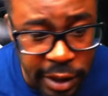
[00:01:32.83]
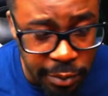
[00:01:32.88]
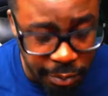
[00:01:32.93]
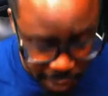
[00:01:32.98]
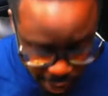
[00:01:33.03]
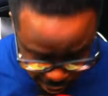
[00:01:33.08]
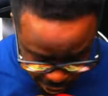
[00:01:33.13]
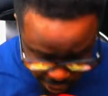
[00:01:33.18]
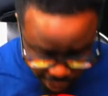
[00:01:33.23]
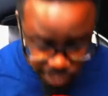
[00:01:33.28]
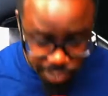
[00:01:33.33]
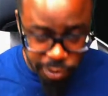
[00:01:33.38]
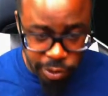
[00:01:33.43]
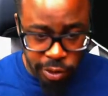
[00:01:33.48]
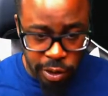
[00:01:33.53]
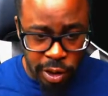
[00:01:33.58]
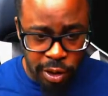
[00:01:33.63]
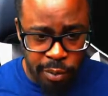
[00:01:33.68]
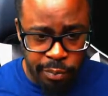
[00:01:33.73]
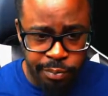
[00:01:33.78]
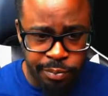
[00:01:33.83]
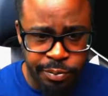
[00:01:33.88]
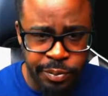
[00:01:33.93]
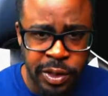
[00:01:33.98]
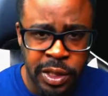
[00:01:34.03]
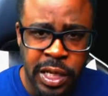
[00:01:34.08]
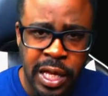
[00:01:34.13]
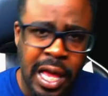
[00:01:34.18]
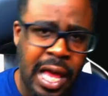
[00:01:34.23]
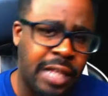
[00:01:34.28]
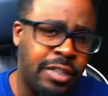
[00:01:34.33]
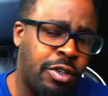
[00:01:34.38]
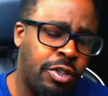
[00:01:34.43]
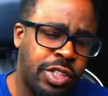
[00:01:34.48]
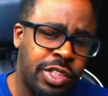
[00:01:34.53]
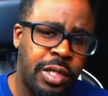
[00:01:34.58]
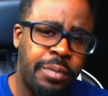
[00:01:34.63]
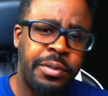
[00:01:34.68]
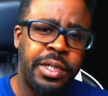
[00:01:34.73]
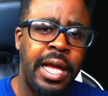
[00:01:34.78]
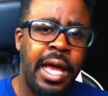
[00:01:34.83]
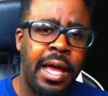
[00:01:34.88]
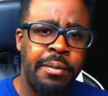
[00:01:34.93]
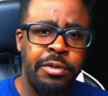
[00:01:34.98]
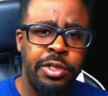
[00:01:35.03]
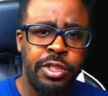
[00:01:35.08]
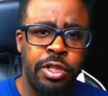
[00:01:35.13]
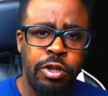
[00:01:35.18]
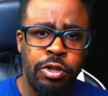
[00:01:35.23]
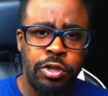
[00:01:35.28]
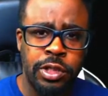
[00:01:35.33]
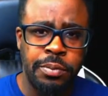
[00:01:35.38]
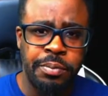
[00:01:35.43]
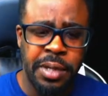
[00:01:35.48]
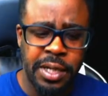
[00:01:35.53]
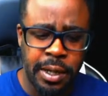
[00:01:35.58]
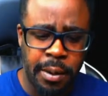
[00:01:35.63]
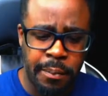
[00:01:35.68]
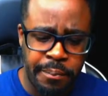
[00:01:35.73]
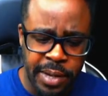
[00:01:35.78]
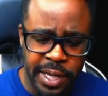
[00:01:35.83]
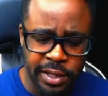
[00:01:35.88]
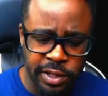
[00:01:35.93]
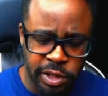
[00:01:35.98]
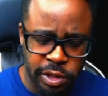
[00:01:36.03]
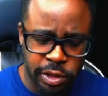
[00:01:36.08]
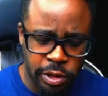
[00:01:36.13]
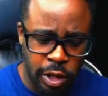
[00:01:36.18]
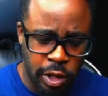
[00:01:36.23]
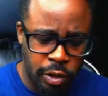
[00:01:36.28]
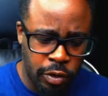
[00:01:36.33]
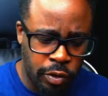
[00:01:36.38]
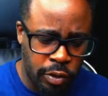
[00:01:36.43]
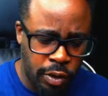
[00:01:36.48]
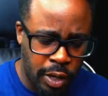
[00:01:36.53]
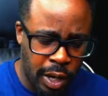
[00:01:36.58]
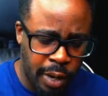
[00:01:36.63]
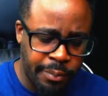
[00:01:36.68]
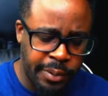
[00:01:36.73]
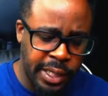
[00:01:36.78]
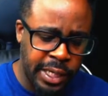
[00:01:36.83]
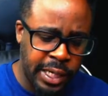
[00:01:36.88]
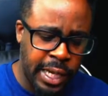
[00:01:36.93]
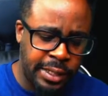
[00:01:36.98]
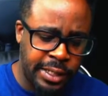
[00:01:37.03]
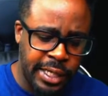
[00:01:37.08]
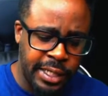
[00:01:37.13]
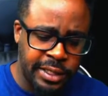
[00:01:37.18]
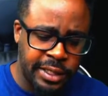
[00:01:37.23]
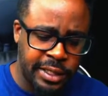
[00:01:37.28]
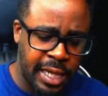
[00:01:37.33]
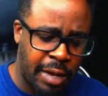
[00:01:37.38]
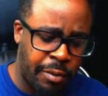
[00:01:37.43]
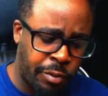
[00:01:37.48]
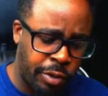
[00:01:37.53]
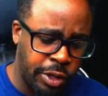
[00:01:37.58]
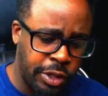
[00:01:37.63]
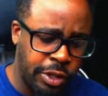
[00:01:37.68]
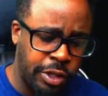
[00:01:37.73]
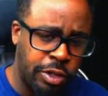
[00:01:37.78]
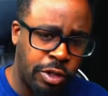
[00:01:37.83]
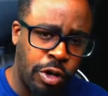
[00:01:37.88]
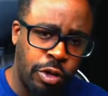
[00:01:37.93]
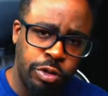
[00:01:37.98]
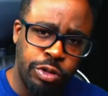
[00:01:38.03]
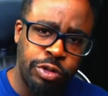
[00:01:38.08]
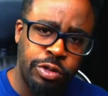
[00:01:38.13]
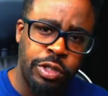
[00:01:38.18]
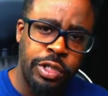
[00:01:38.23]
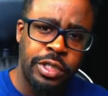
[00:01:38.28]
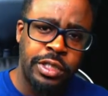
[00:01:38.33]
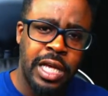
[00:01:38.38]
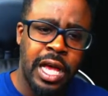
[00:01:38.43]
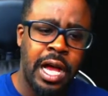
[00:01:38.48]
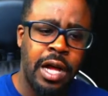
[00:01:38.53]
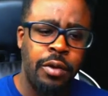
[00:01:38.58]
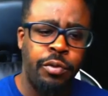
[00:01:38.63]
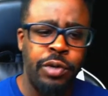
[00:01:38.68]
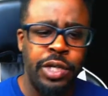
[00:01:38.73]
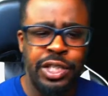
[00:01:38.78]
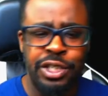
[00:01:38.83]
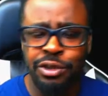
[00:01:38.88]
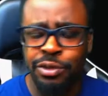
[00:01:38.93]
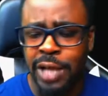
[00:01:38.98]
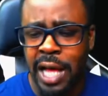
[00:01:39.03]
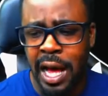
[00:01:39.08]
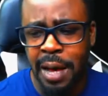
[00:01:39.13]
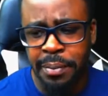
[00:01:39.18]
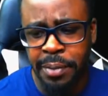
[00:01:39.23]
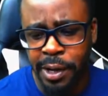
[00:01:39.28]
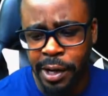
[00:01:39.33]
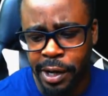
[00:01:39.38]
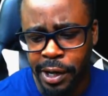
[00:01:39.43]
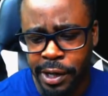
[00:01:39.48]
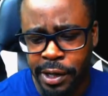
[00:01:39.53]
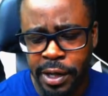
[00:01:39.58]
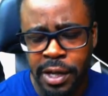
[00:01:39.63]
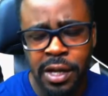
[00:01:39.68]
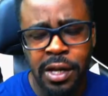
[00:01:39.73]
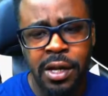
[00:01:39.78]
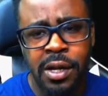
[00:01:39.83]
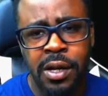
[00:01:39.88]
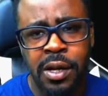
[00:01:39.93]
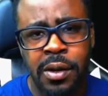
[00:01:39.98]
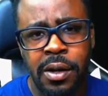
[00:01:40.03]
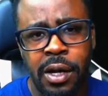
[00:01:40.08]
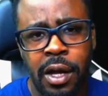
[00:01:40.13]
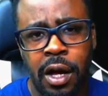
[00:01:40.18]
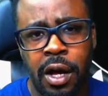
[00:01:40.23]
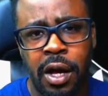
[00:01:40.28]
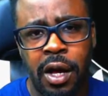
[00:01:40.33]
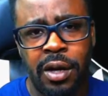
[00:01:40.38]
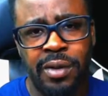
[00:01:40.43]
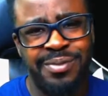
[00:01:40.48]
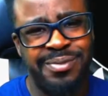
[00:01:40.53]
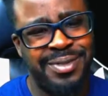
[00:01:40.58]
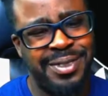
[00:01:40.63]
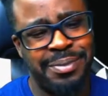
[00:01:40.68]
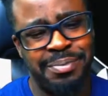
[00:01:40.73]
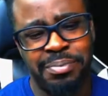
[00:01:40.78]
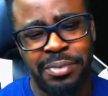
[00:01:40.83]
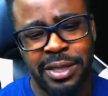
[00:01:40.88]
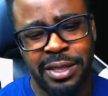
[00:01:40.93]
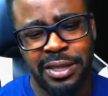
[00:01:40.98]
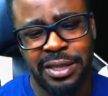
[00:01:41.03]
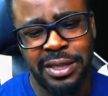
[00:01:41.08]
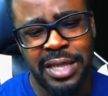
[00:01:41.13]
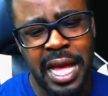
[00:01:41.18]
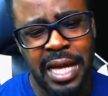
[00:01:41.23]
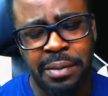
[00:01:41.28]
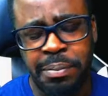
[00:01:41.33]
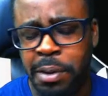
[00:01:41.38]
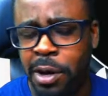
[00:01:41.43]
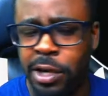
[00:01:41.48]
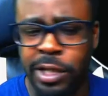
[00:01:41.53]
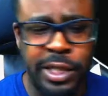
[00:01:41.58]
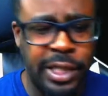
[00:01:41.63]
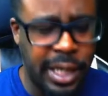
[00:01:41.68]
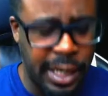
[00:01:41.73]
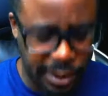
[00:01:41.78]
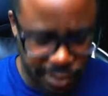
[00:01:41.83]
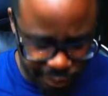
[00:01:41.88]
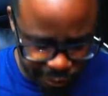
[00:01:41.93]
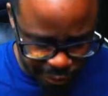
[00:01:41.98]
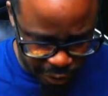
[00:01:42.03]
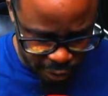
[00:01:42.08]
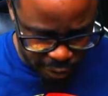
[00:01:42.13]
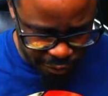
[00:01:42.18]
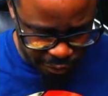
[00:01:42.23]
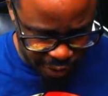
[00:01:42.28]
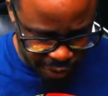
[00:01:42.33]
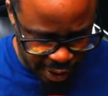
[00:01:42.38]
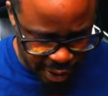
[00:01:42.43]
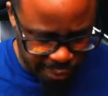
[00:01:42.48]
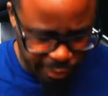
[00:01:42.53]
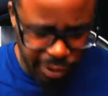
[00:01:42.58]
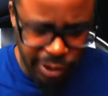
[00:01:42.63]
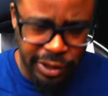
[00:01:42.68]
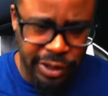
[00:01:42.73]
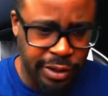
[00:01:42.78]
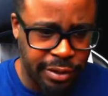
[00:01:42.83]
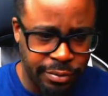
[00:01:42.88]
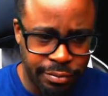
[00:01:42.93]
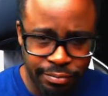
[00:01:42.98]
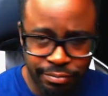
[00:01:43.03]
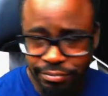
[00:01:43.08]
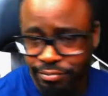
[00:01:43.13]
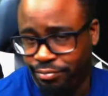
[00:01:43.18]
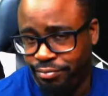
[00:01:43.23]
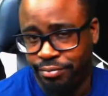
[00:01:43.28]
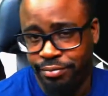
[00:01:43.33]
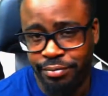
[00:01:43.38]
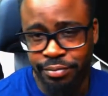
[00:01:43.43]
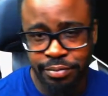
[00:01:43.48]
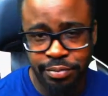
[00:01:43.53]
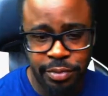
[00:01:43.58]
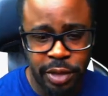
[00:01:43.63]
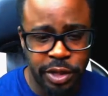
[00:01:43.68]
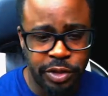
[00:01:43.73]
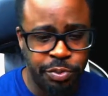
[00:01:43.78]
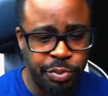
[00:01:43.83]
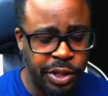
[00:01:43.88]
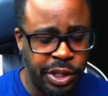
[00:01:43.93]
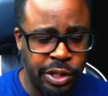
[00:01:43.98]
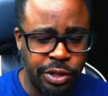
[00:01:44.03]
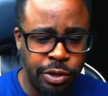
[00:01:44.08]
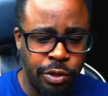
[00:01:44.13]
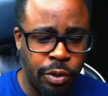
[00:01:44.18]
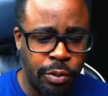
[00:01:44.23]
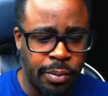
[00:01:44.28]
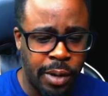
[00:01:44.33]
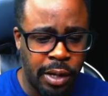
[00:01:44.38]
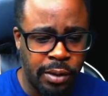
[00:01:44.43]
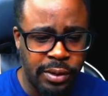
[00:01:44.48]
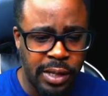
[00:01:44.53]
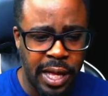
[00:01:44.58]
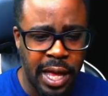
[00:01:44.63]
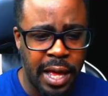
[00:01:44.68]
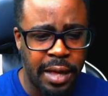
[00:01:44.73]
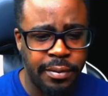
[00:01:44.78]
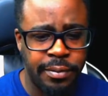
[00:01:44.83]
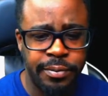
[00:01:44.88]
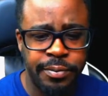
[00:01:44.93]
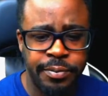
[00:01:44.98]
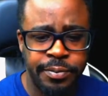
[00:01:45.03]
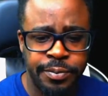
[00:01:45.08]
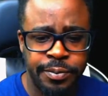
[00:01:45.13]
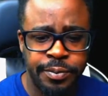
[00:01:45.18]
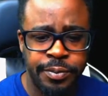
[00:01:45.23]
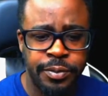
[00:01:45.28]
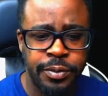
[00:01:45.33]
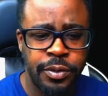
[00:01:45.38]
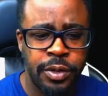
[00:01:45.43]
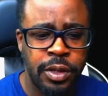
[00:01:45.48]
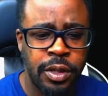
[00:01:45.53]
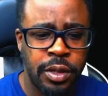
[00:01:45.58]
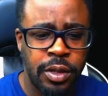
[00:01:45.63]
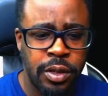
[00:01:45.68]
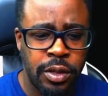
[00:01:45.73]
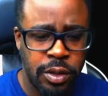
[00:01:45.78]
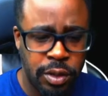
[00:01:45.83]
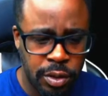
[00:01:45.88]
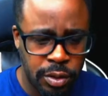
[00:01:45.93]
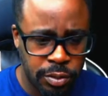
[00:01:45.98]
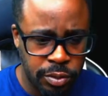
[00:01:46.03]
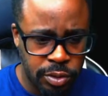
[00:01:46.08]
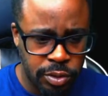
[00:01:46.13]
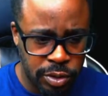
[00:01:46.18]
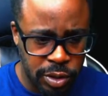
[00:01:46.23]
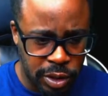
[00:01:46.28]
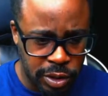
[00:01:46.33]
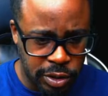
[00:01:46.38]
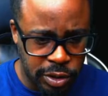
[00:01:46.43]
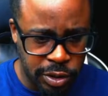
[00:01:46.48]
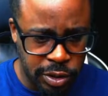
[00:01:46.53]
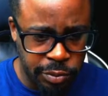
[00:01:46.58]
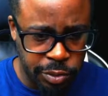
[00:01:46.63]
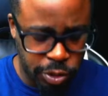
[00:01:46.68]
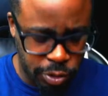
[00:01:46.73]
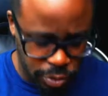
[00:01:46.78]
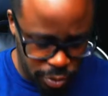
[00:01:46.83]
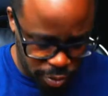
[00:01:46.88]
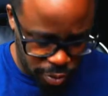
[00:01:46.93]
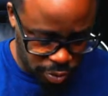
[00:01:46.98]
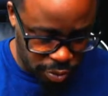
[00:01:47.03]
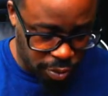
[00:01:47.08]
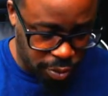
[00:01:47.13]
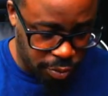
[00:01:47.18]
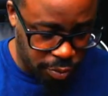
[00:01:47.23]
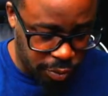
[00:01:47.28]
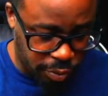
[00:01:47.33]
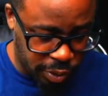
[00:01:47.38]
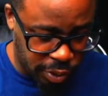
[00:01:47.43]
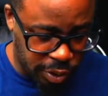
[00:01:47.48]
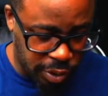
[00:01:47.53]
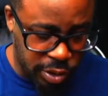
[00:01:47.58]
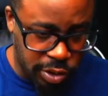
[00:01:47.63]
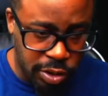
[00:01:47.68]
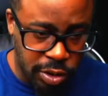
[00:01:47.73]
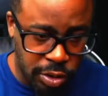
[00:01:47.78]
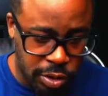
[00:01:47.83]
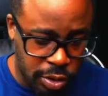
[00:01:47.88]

about this one. Um, I know some of the episodes have been a bit slow. I mean, I did say I wanted to go through the entire Wii U library. Um, but it's a lot of party games involved. It's not really much we can do about that. I'm trying to see what's going on with this